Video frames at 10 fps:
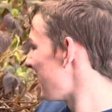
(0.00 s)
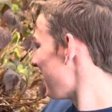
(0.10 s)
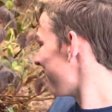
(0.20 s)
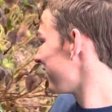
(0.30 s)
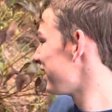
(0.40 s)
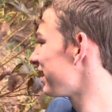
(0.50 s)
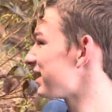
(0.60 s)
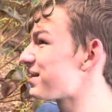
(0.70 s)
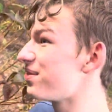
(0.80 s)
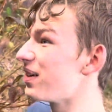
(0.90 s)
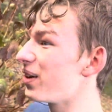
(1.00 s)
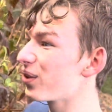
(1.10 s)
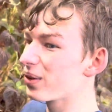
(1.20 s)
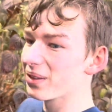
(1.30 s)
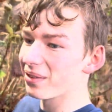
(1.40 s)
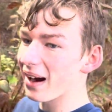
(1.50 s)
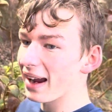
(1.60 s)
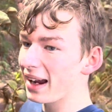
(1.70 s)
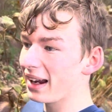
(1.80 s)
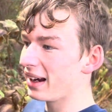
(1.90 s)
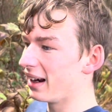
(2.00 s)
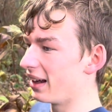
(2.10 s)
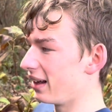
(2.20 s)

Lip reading: Everything's filled with rain.